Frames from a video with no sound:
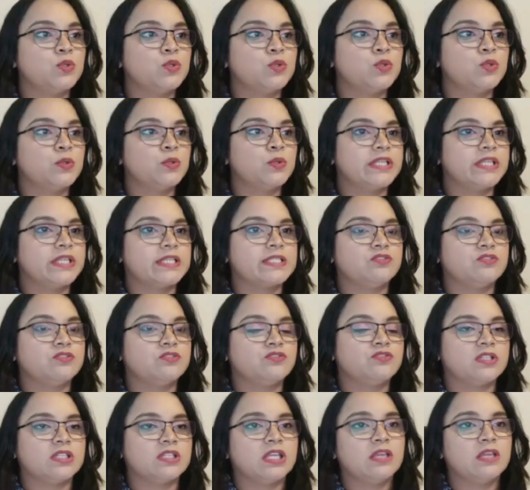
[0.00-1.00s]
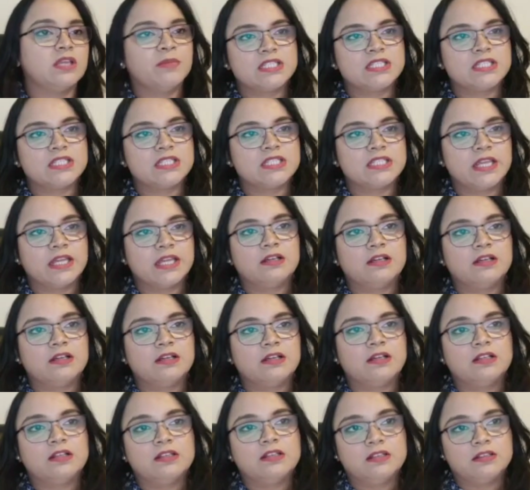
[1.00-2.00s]
Rook takes c3. He must take
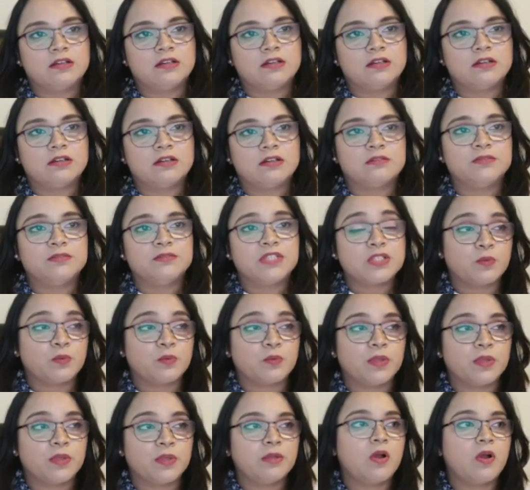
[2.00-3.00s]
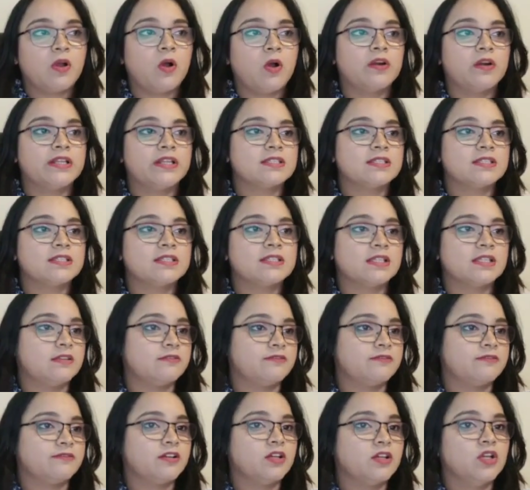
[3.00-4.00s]
this way, or else
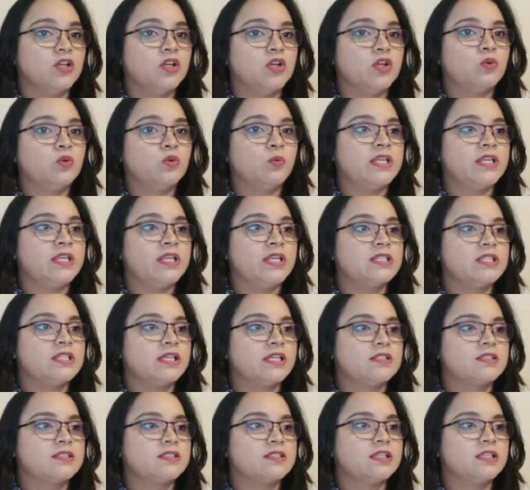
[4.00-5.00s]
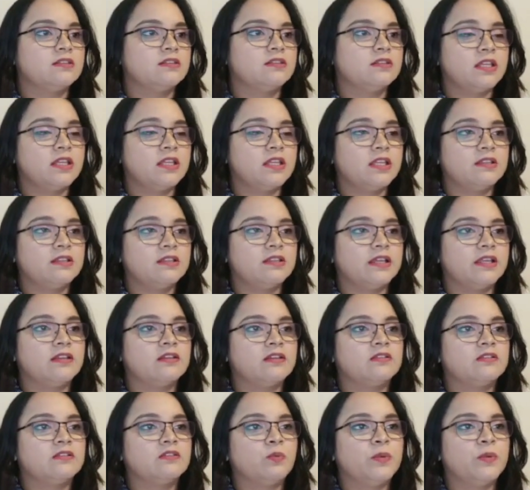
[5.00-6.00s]
if queen takes c3,
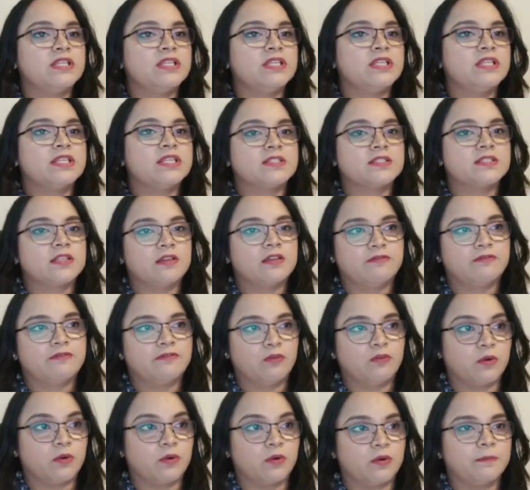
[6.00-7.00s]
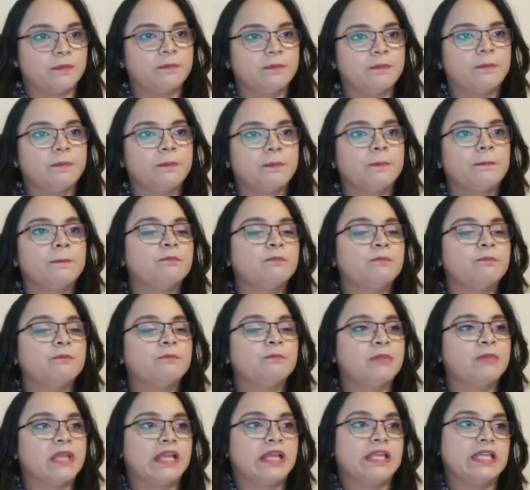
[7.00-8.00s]
then queen takes f4.
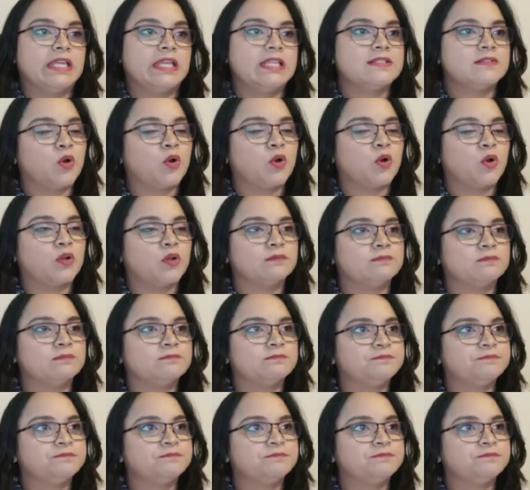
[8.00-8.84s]
Black gains a pawn.